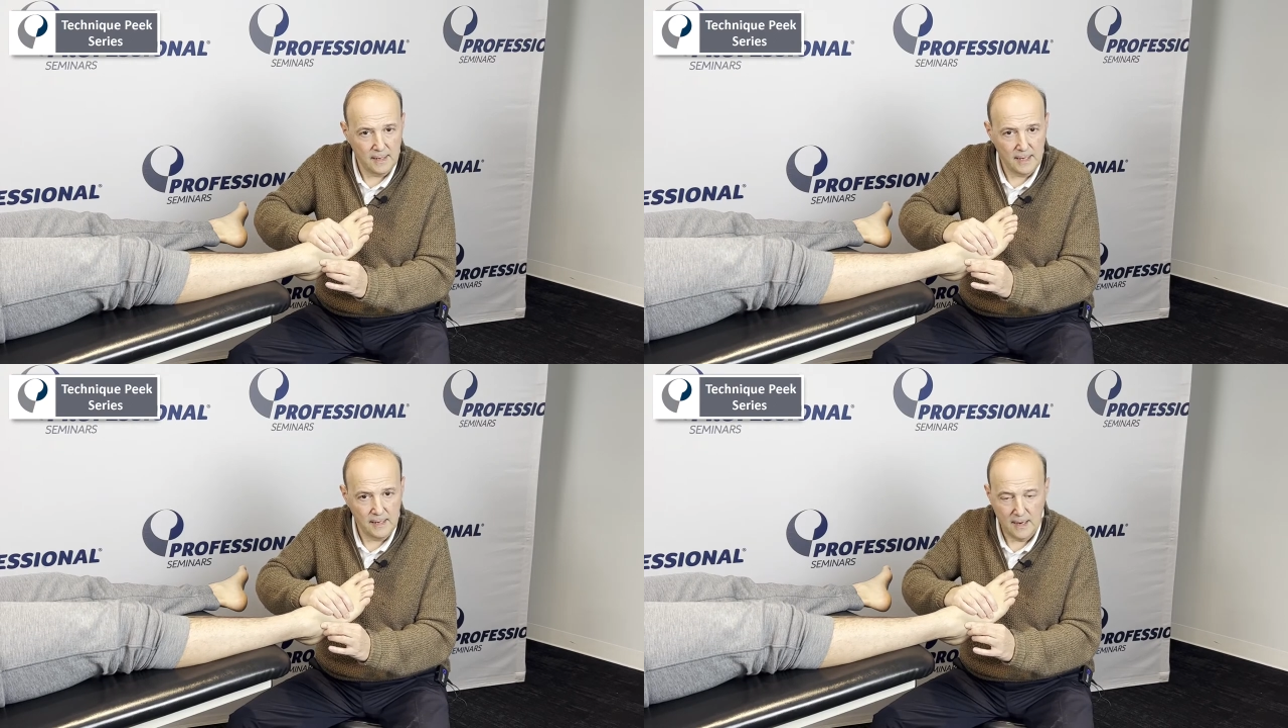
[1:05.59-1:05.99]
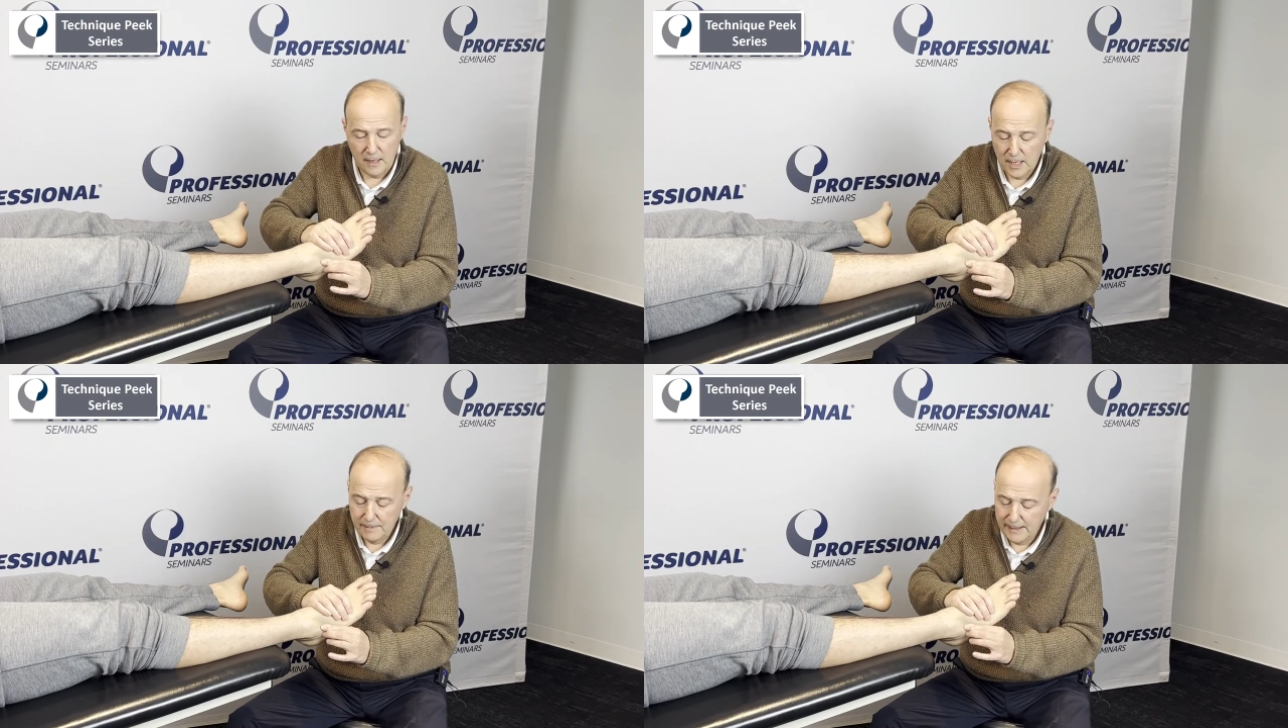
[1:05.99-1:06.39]
Okay, and
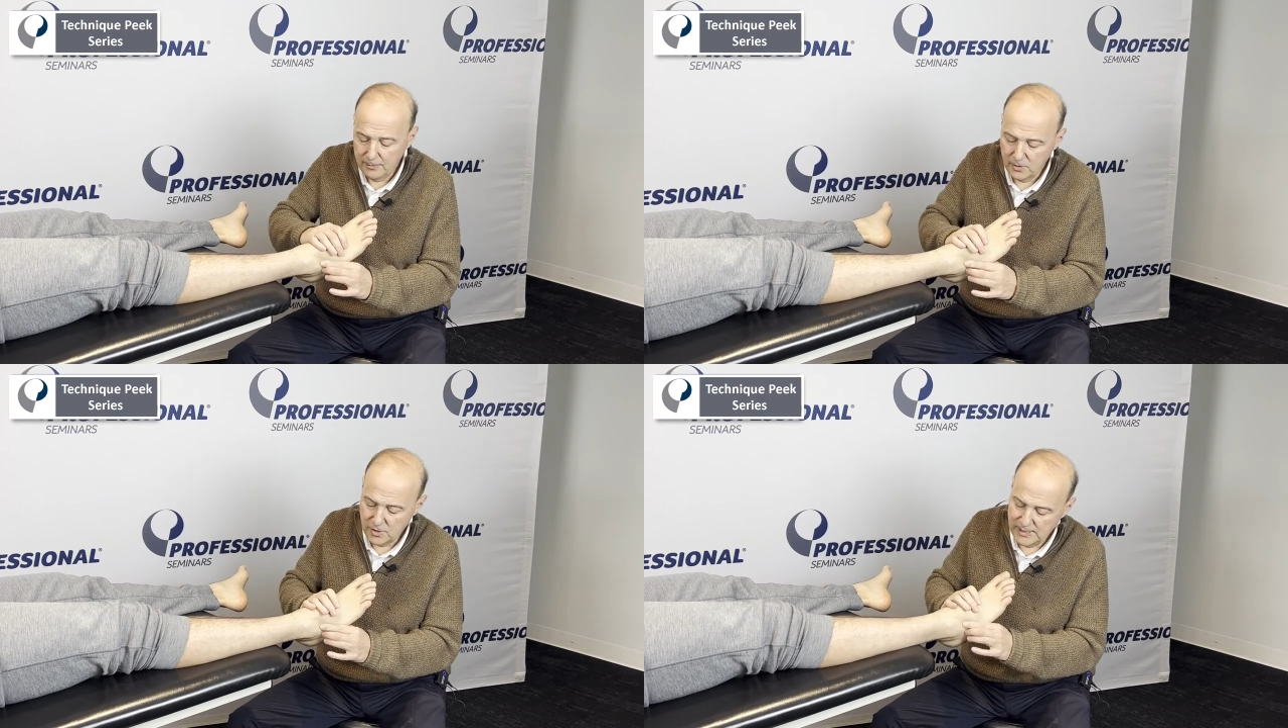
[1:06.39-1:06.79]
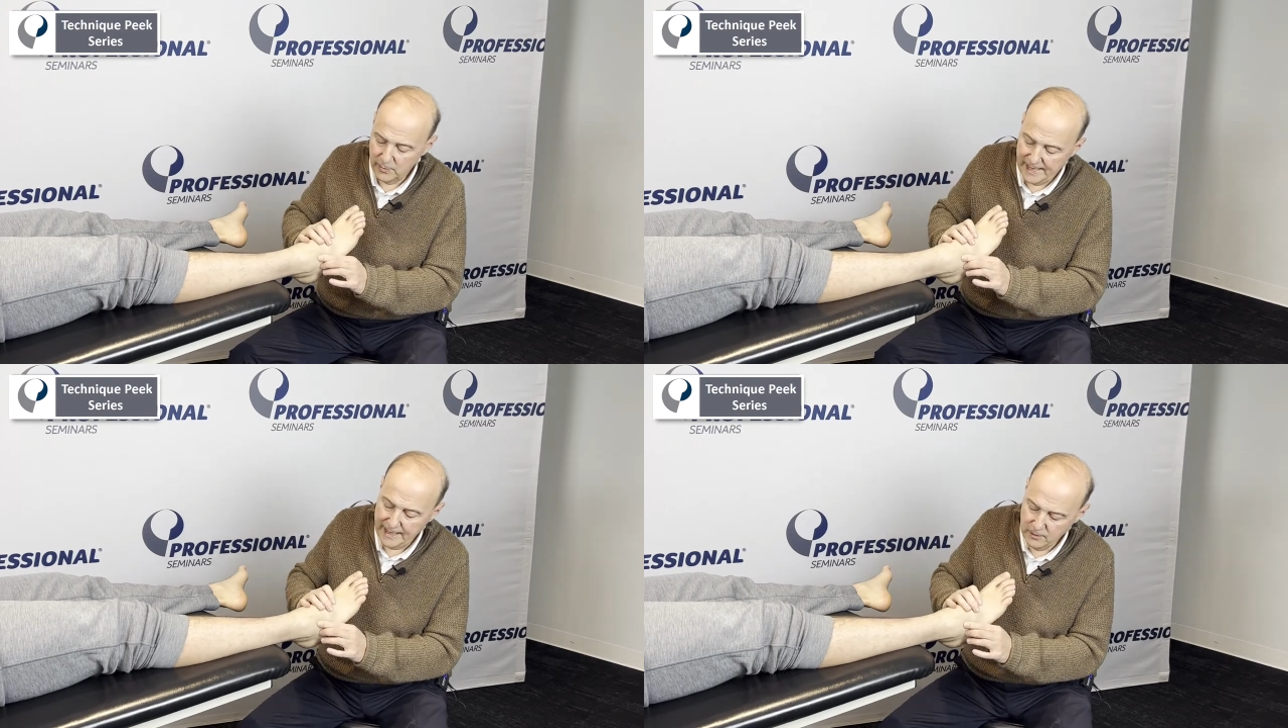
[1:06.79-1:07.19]
a lot of people you see
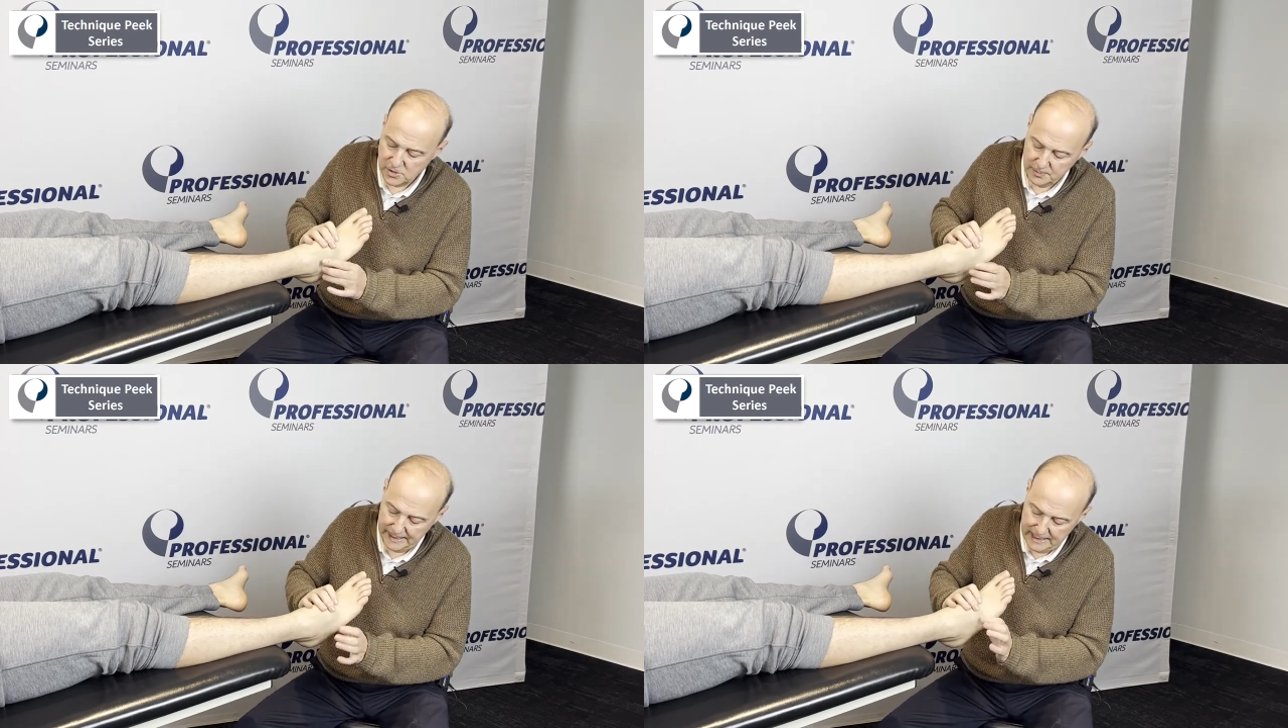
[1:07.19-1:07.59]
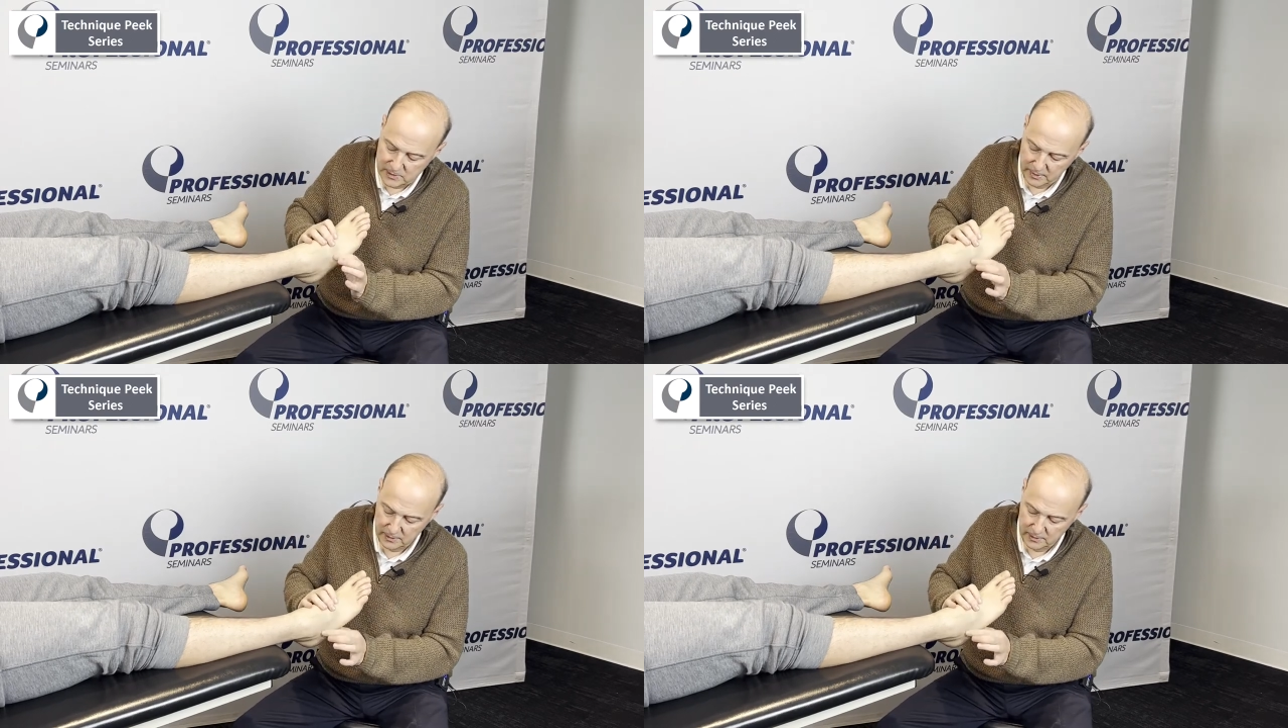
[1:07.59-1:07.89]
with ankle sprains,